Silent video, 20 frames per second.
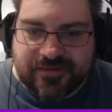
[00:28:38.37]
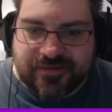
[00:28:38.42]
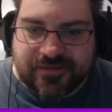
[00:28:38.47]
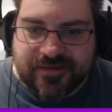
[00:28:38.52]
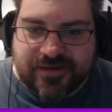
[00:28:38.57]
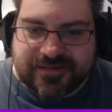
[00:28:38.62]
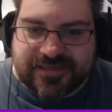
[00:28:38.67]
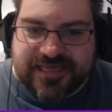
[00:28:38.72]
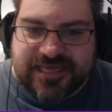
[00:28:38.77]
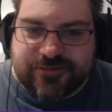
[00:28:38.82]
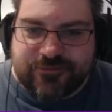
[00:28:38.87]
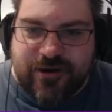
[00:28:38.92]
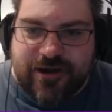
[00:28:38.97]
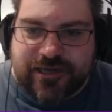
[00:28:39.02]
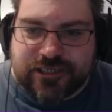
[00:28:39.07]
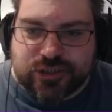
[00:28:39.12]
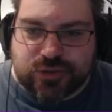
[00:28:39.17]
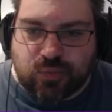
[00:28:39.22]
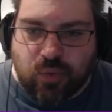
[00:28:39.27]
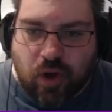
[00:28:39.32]
Isn't this where I
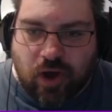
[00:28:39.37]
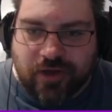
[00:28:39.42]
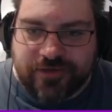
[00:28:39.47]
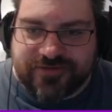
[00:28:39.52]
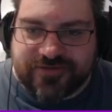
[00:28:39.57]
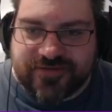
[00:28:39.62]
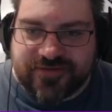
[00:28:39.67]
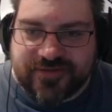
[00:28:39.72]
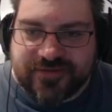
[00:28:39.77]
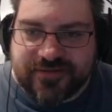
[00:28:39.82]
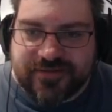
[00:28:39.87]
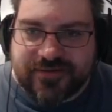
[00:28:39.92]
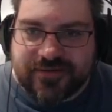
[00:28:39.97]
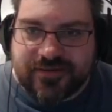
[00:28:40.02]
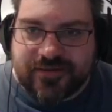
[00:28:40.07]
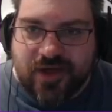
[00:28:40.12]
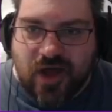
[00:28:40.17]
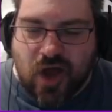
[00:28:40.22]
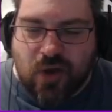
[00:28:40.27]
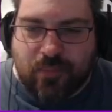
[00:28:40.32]
just was?
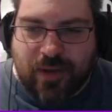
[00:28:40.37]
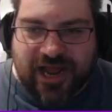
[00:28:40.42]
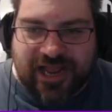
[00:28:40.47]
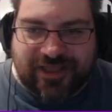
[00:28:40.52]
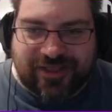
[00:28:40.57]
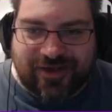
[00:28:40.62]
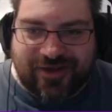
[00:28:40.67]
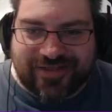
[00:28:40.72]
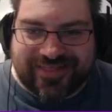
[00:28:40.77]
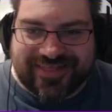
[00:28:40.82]
Oh my god.